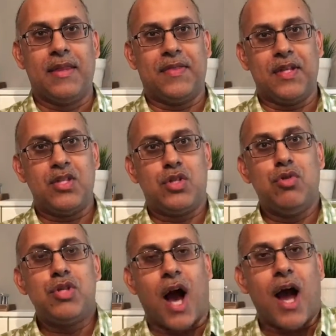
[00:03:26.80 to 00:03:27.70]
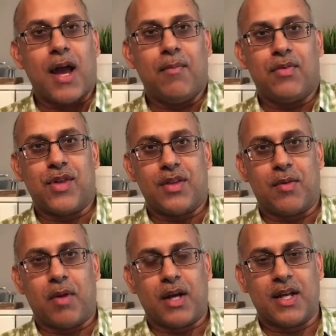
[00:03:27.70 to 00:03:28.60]
these 2 times that
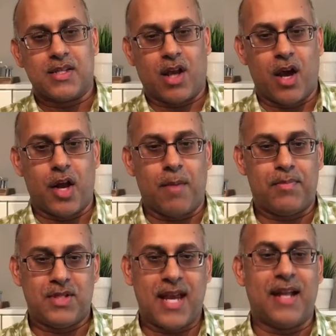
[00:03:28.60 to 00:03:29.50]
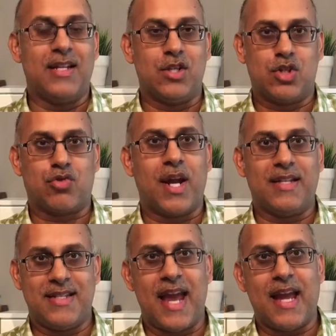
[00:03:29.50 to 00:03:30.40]
the market's gone up 10
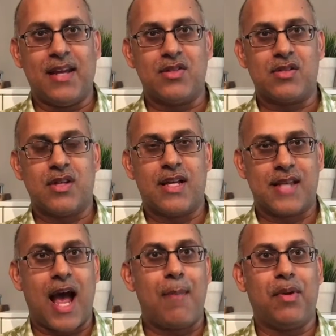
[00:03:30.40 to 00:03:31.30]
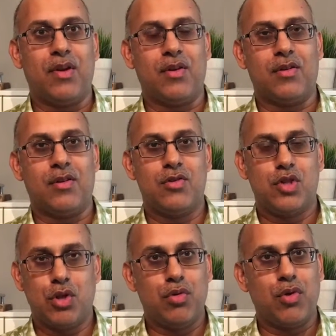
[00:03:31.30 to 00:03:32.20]
straight days has happened
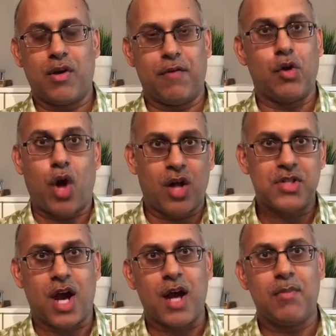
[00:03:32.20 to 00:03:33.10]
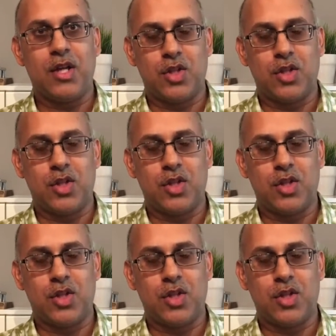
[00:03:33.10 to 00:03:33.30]
if you go all time,